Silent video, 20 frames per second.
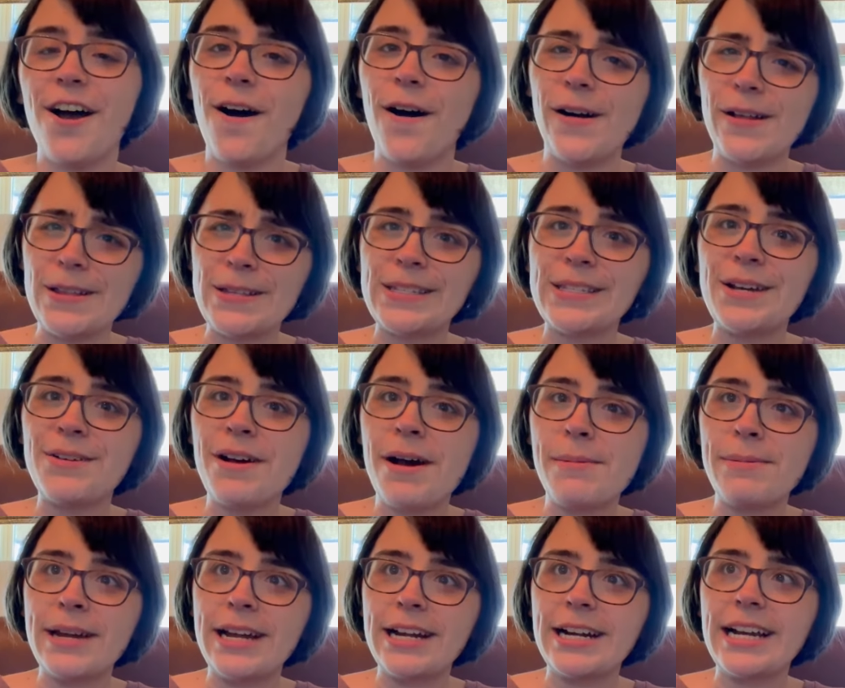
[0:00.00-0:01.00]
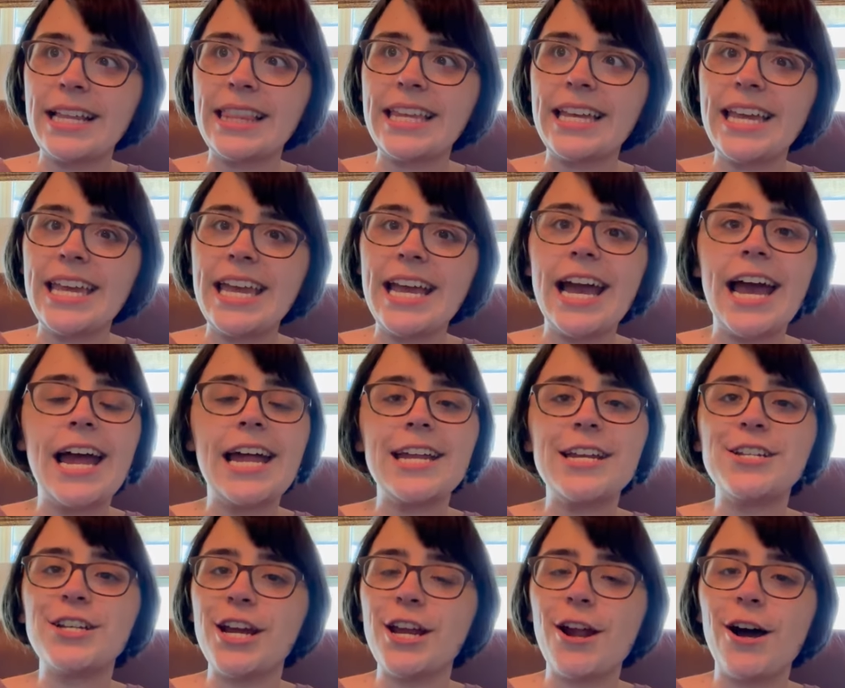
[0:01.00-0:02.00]
Also, apparently,
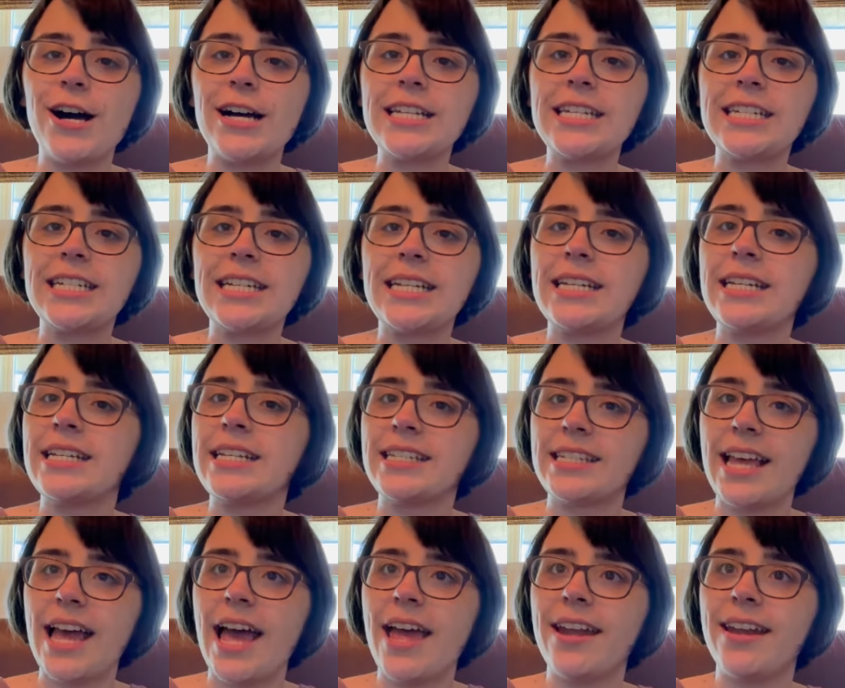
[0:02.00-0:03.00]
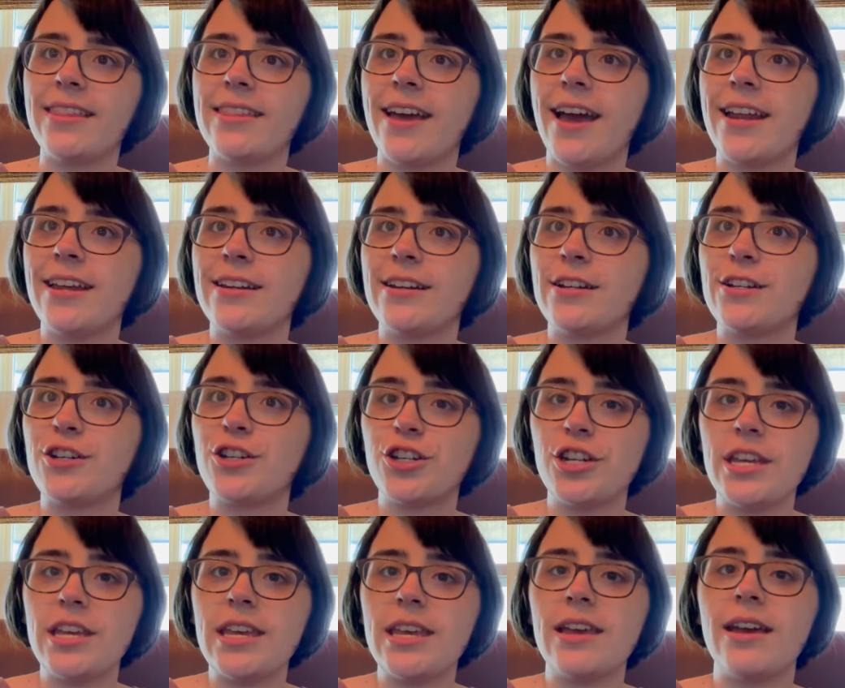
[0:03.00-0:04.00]
Jane Austen said that
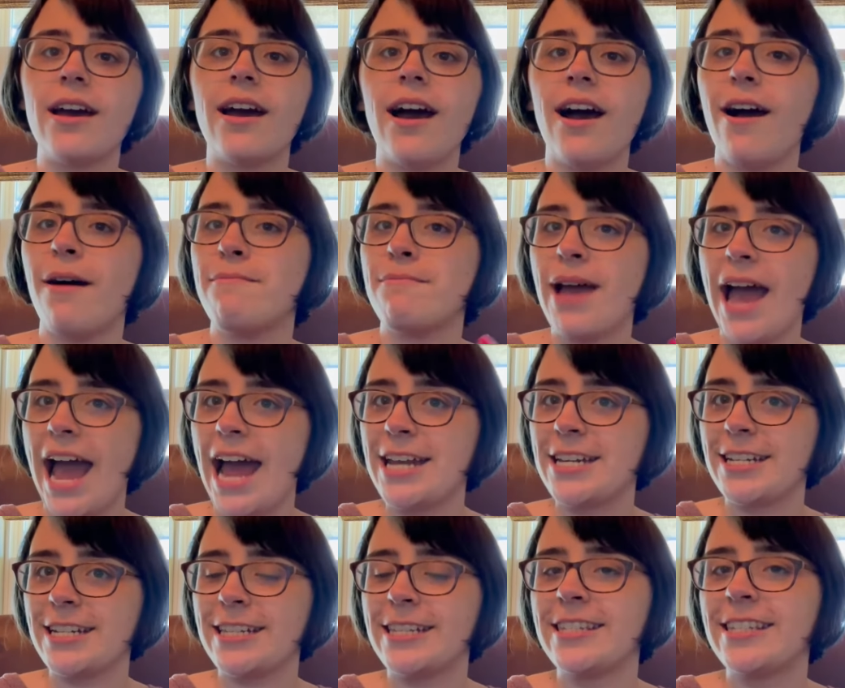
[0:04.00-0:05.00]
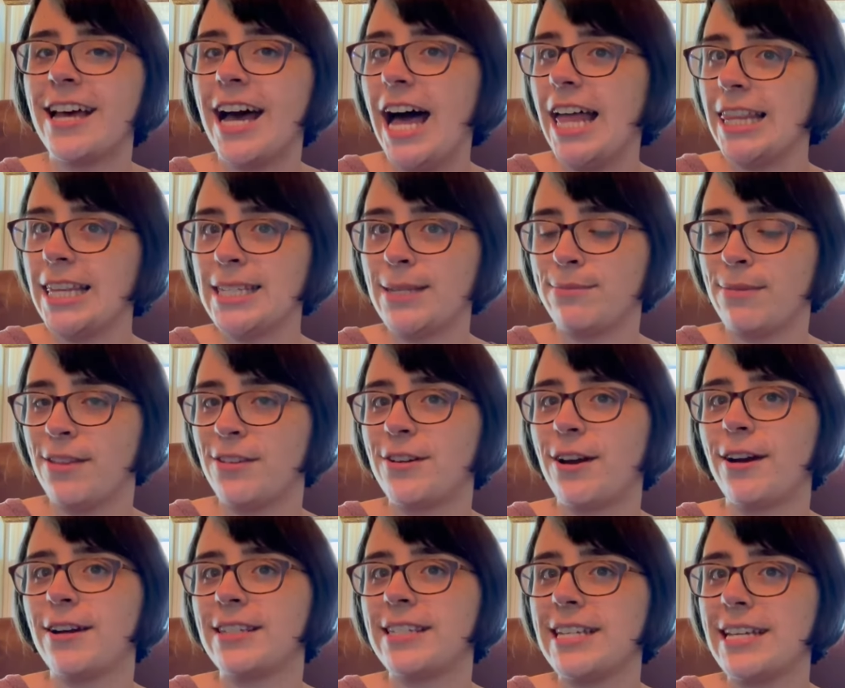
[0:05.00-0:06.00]
she imagines Elizabeth
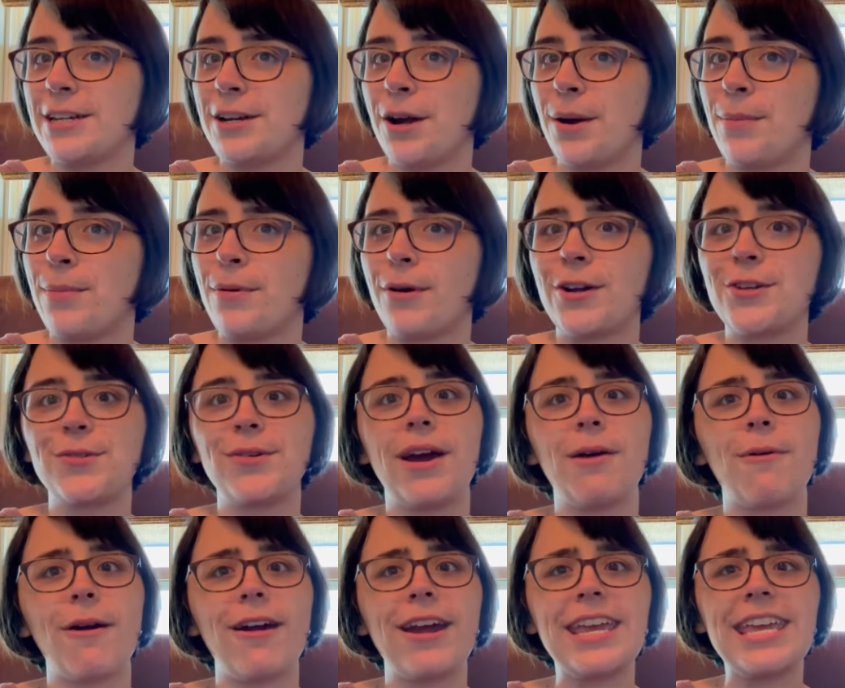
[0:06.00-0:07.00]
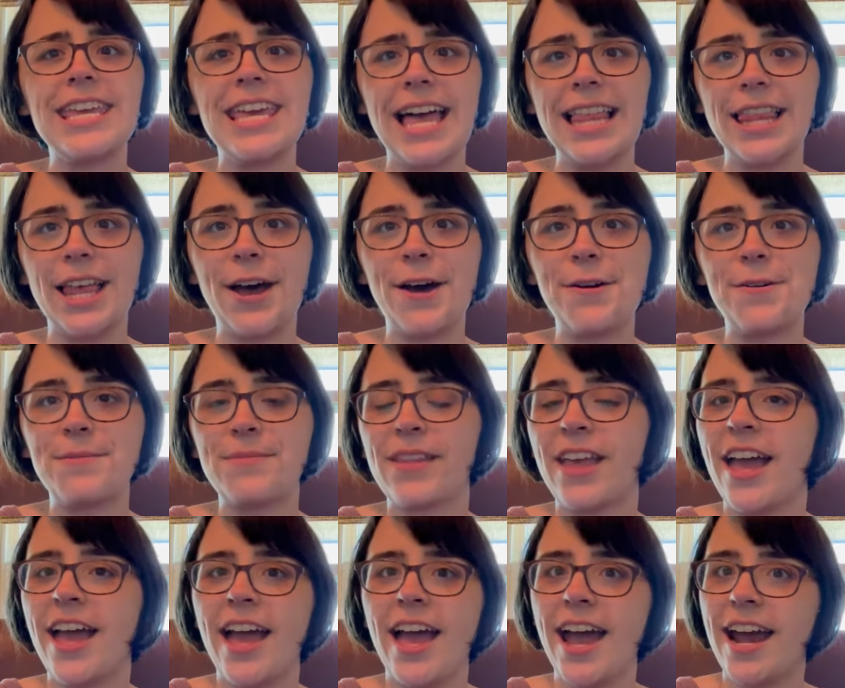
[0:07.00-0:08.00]
Darcy and her portrait wearing yellow.
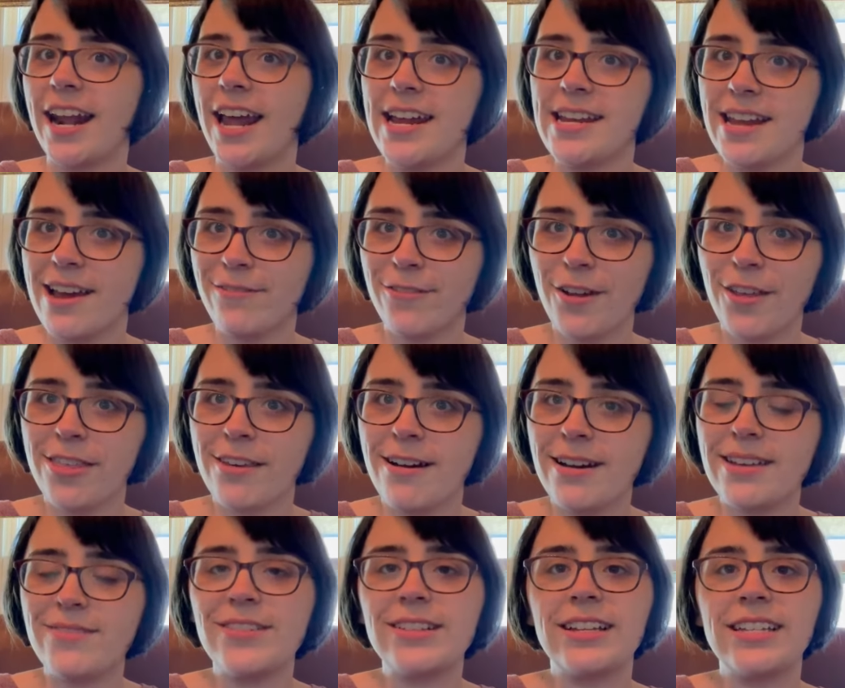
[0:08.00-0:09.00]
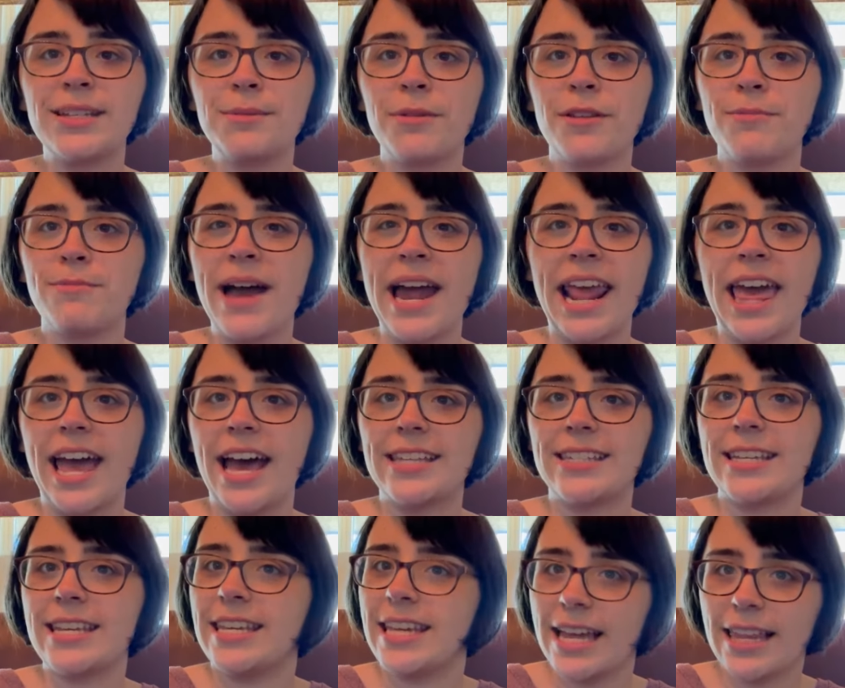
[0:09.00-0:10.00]
And I never thought of Elizabeth Bennet as
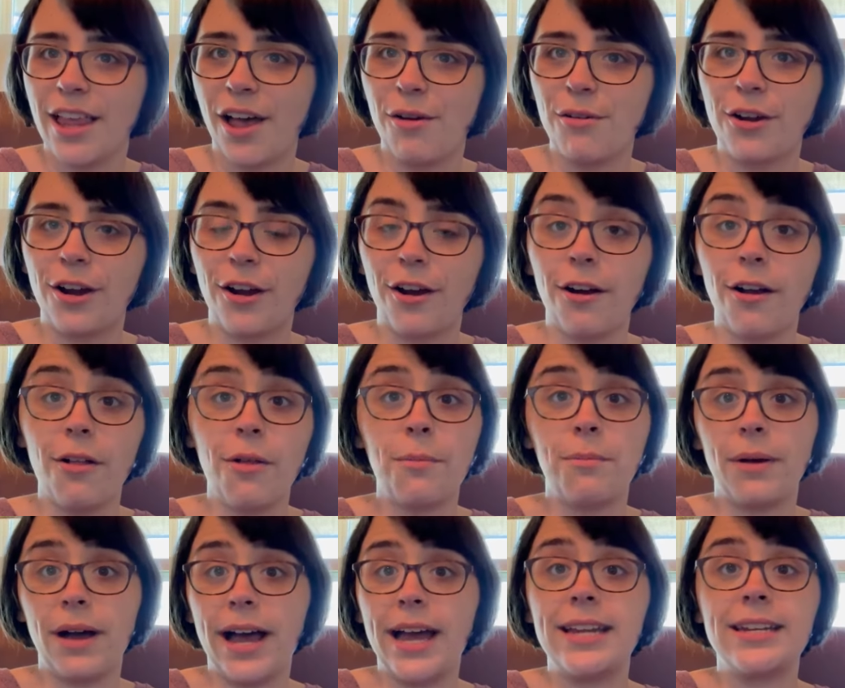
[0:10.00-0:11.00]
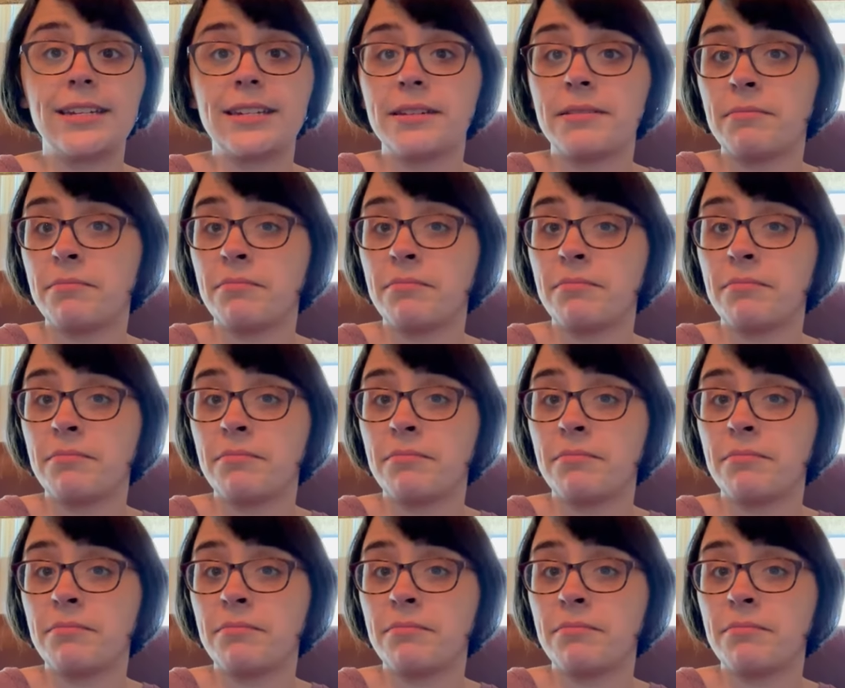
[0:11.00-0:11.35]
a yellow girl, but